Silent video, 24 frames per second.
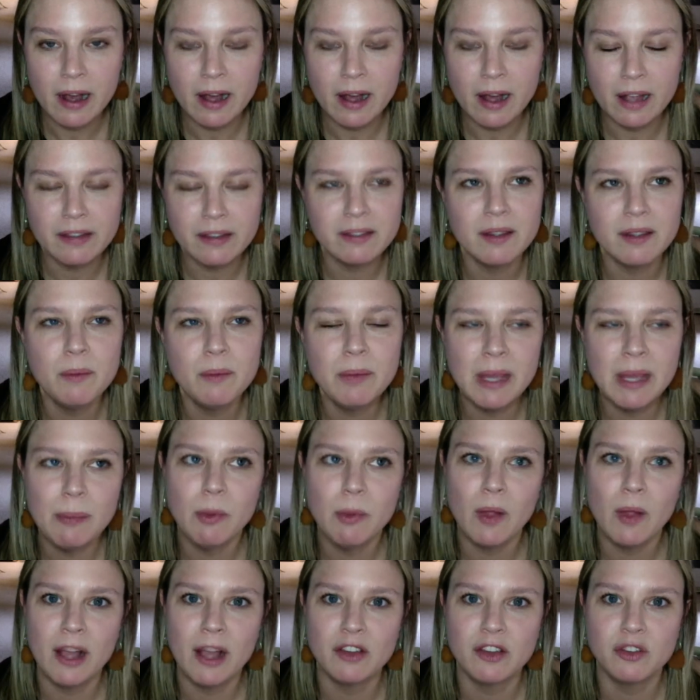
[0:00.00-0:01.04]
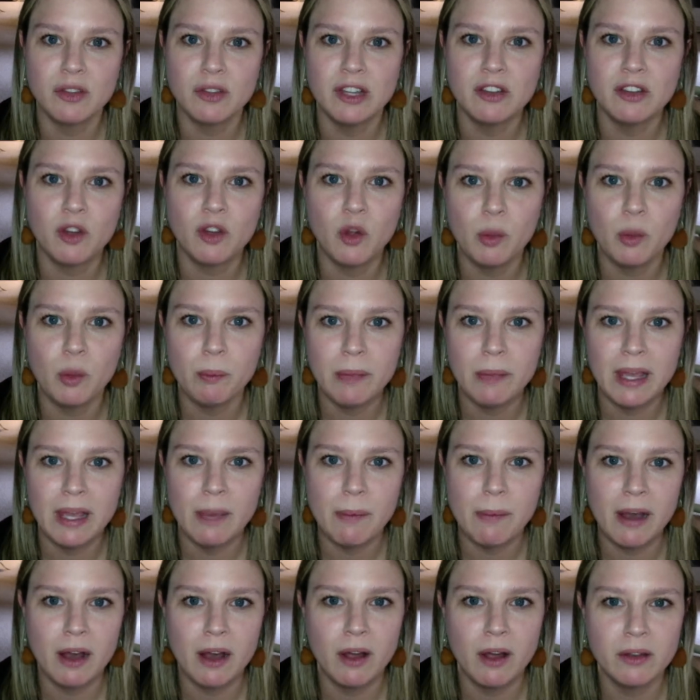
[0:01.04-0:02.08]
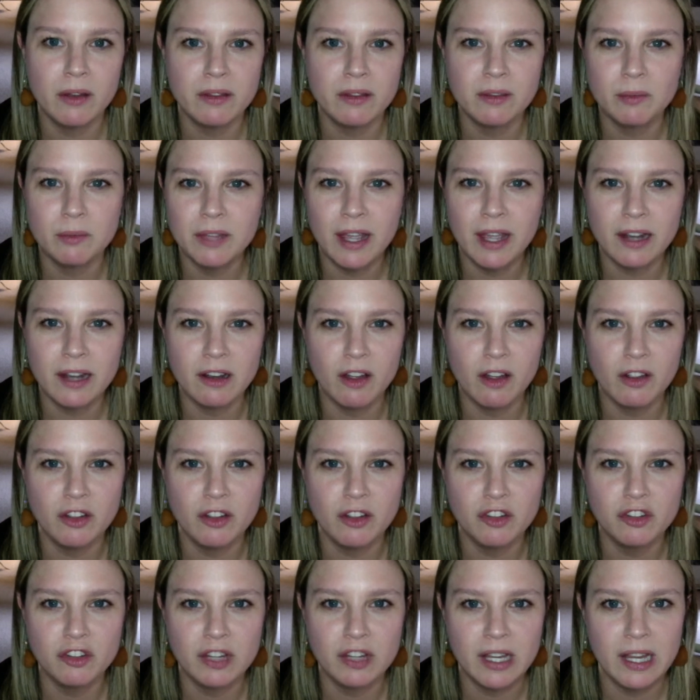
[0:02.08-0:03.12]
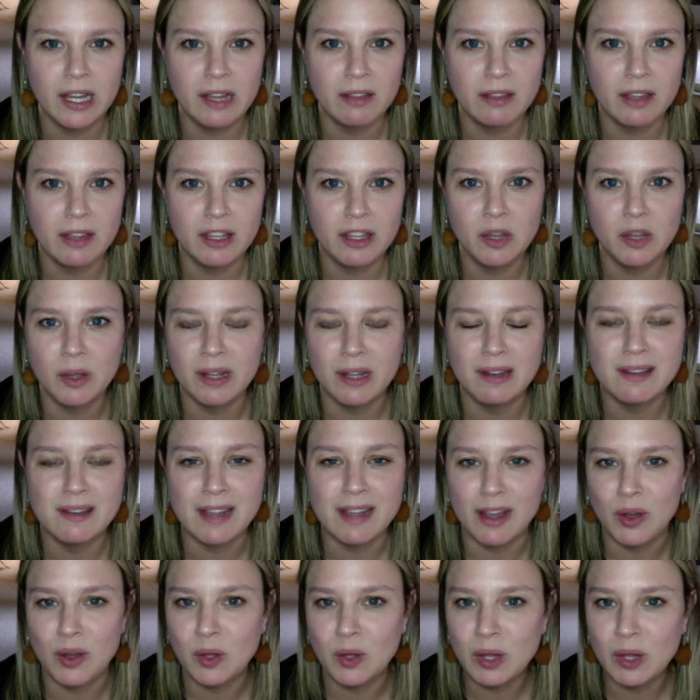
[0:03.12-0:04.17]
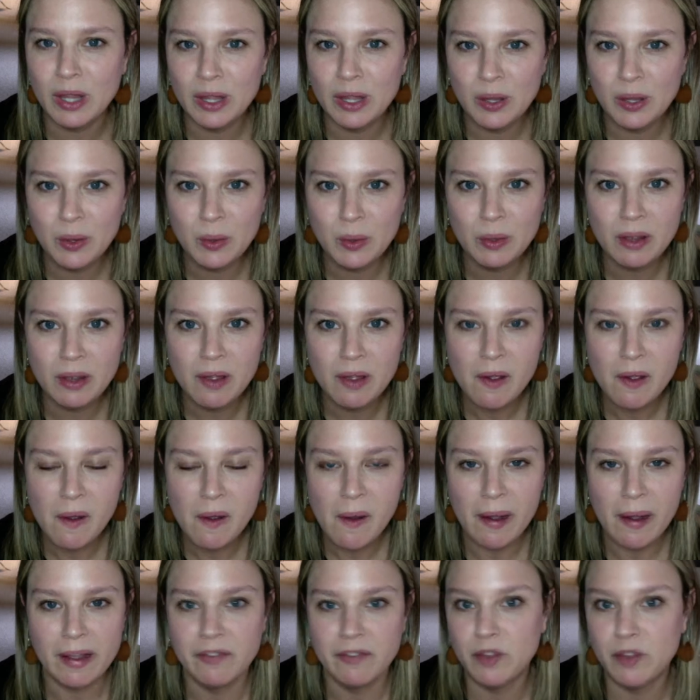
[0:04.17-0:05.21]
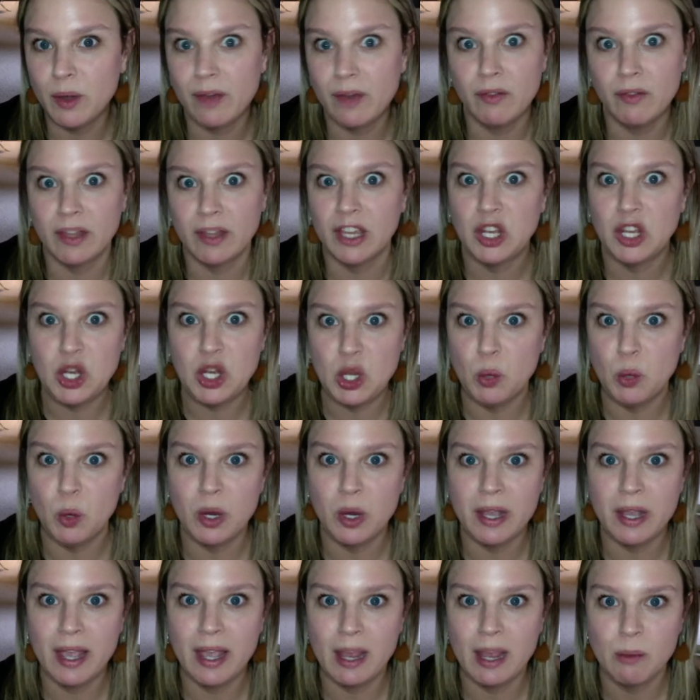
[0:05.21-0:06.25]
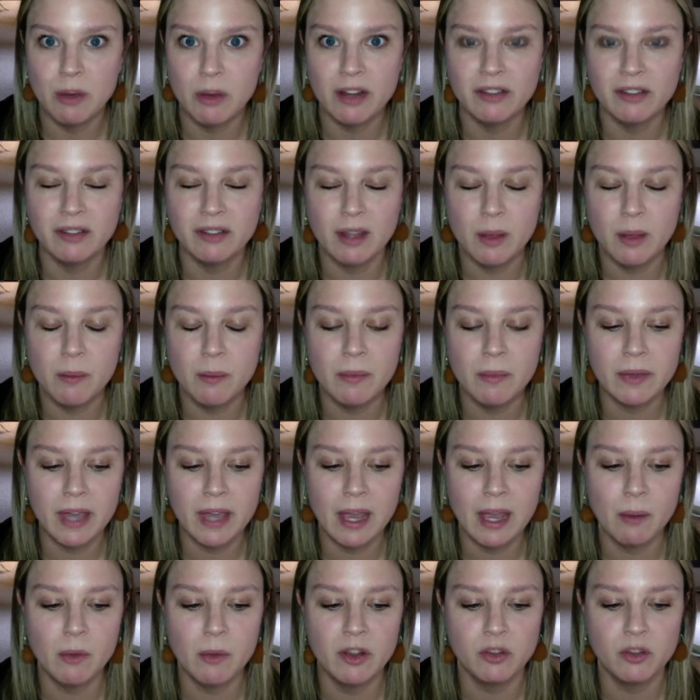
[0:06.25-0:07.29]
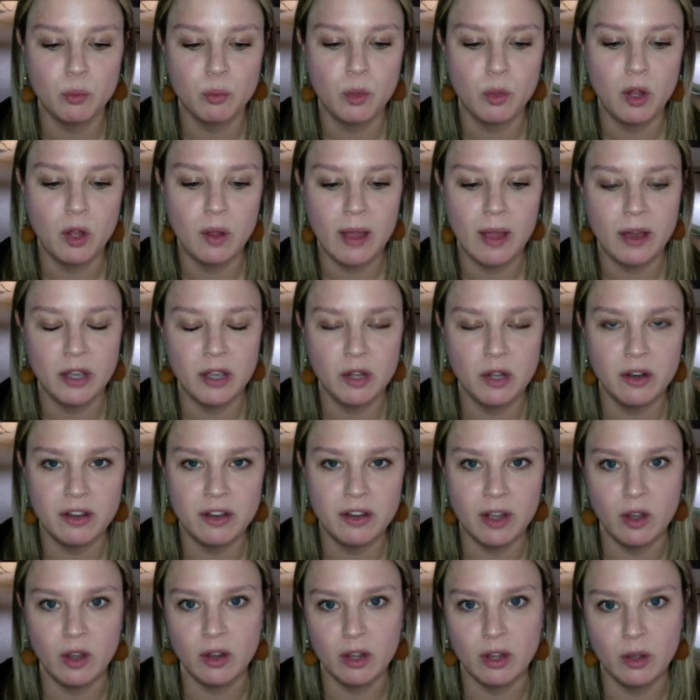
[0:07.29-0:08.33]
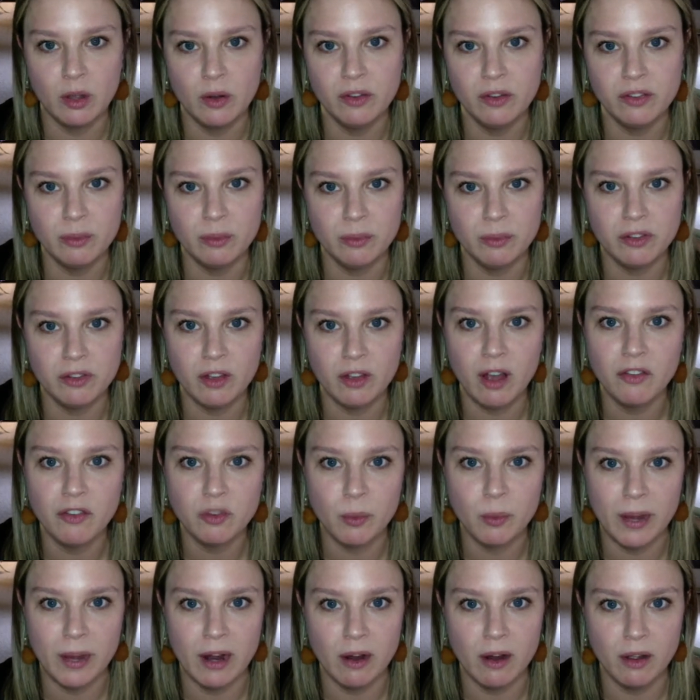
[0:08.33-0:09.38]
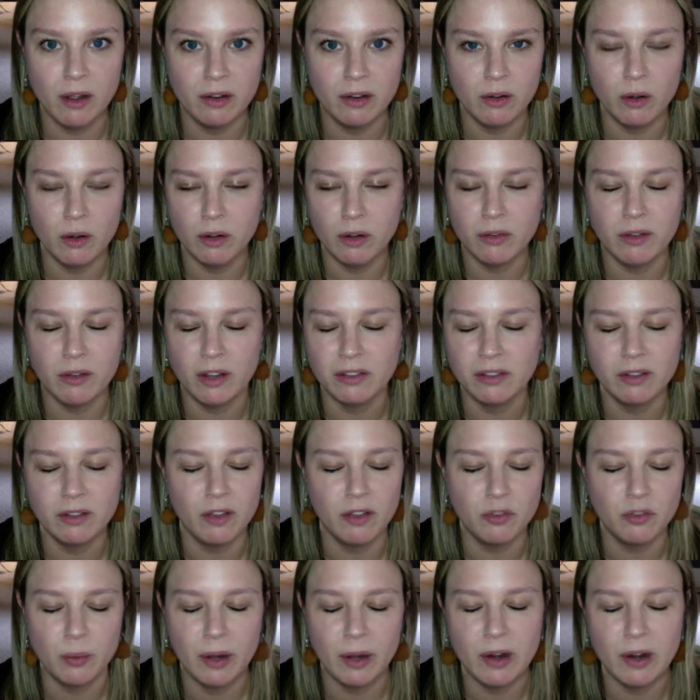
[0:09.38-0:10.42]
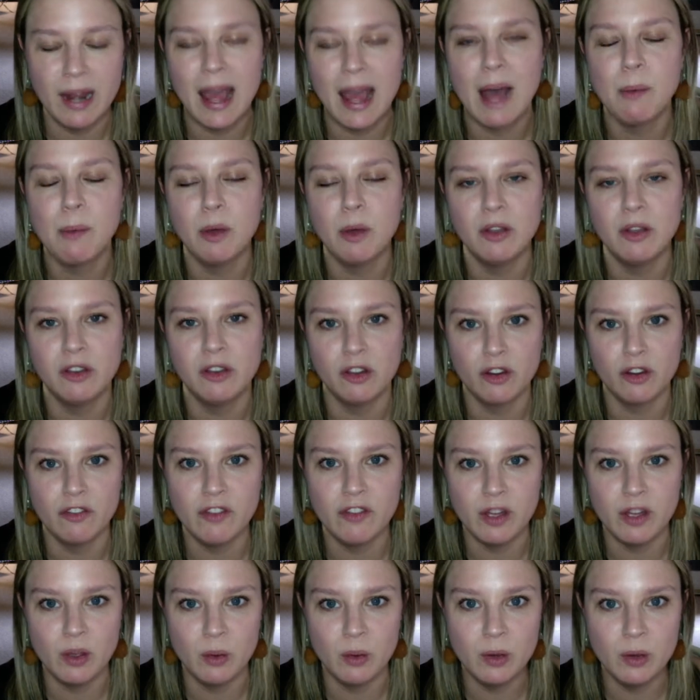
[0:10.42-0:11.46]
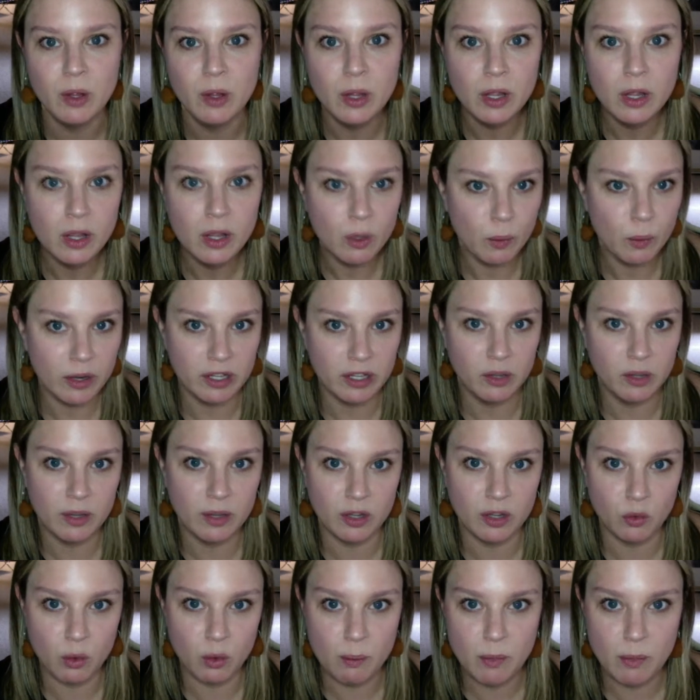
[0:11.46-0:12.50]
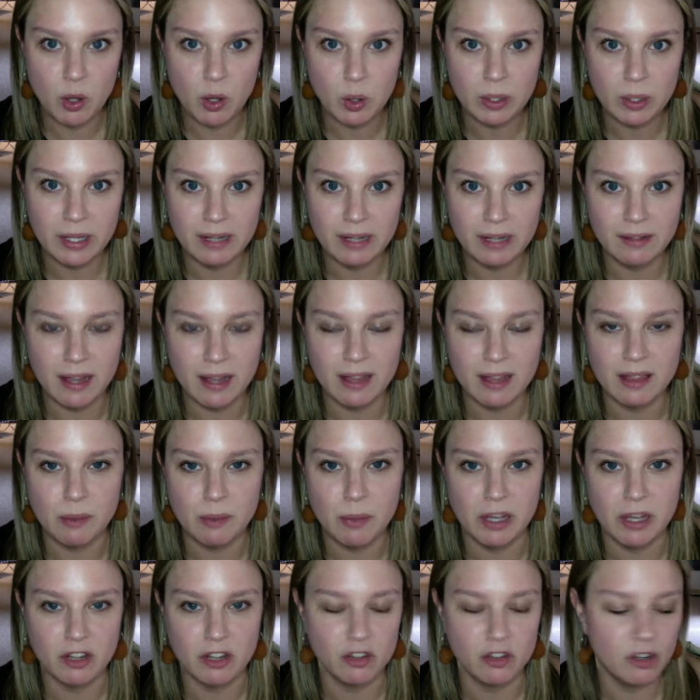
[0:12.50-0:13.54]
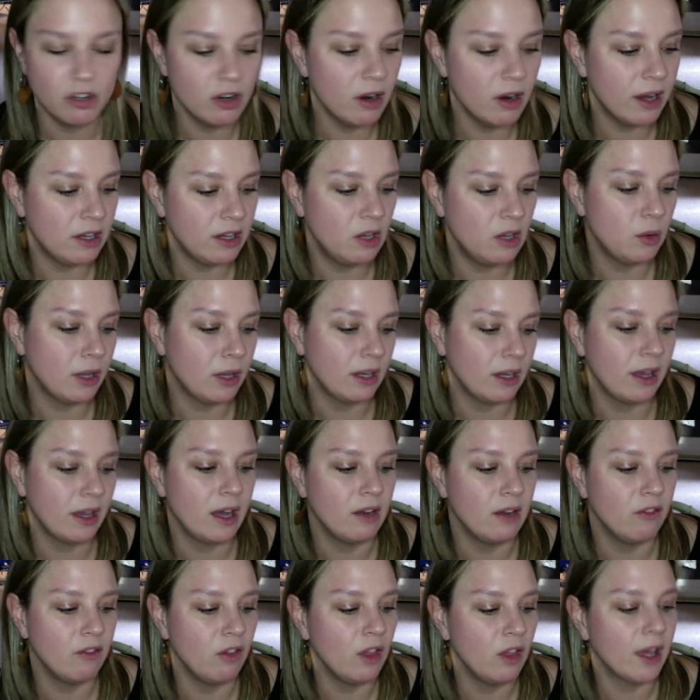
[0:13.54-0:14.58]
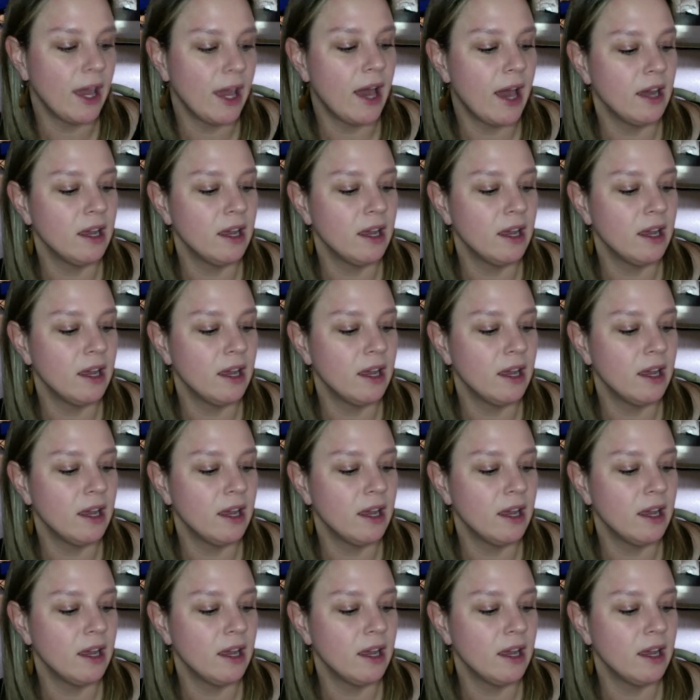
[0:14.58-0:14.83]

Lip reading: Some people actually told me about some technology that you can download. If you have like a newer camera, some cameras will allow you to download some software an app onto your phone where you can remotely take the picture and you can kind of look at